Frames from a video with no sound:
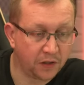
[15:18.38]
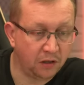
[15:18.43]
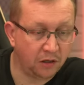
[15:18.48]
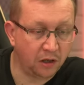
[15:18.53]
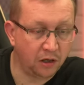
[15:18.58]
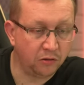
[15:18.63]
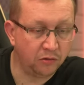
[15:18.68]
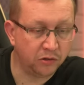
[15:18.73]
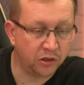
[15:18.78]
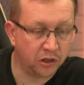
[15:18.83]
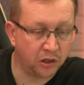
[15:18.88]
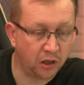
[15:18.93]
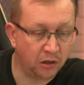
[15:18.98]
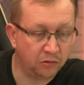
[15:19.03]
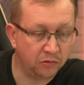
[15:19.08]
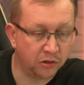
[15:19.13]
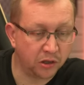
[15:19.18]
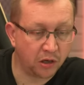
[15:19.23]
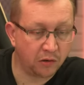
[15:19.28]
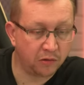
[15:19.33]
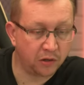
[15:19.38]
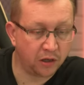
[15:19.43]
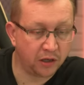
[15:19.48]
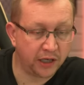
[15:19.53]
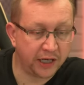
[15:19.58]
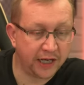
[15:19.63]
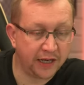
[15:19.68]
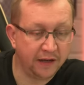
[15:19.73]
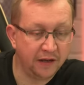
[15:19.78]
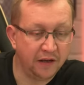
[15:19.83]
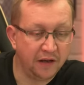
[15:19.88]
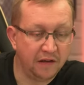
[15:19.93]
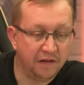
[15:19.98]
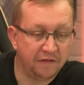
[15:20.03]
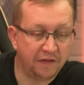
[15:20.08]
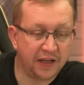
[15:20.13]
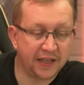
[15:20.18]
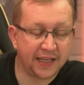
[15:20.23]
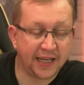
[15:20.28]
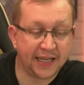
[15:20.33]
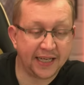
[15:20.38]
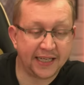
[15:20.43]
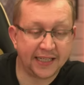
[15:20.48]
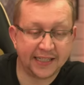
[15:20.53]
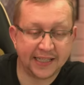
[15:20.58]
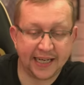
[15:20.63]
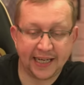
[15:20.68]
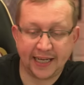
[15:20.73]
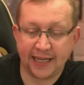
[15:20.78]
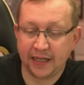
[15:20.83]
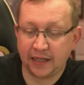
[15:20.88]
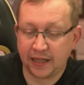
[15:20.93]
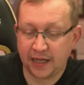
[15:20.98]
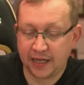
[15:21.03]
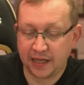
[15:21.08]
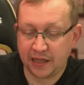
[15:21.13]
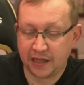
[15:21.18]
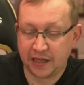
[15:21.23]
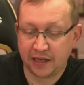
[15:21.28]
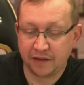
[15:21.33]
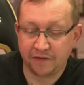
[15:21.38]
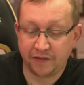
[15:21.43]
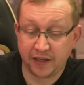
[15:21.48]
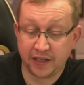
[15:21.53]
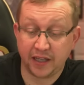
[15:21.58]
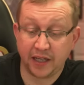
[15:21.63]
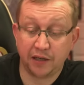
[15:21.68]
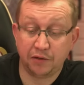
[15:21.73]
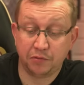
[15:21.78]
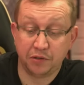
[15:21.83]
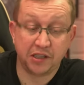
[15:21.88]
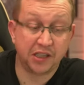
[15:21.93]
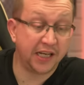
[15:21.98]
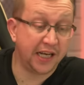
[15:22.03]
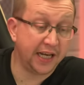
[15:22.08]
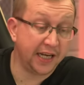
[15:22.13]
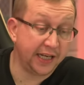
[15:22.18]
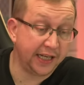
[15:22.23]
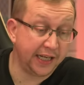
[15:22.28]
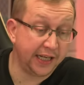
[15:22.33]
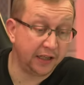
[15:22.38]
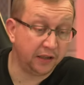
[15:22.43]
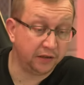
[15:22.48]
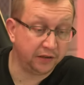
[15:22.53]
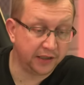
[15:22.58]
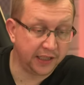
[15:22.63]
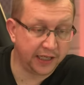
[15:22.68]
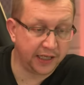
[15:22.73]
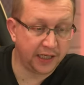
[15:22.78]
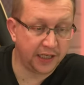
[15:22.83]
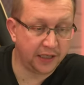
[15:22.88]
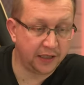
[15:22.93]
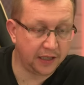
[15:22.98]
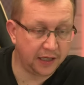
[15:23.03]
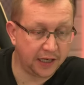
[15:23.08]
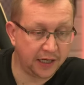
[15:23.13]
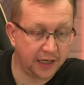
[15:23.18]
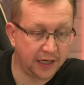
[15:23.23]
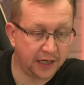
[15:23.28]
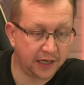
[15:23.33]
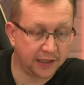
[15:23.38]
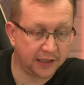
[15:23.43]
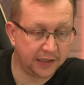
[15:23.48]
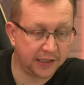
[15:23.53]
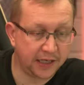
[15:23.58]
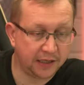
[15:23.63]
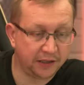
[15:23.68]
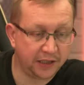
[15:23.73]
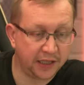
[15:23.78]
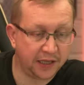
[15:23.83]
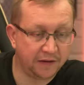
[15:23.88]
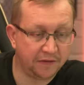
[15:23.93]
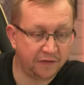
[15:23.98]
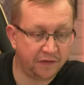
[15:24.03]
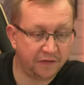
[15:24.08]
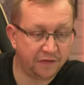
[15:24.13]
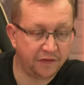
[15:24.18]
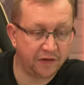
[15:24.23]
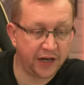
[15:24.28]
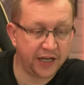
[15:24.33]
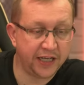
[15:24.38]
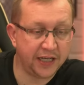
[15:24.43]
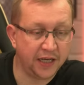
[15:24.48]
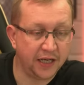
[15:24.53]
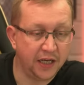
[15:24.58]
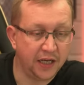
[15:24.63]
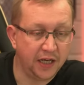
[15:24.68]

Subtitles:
Loads going on here. Van Dijk is ill, I think. Van Dijk was certainly ill, Dickie. I can tell you that for free.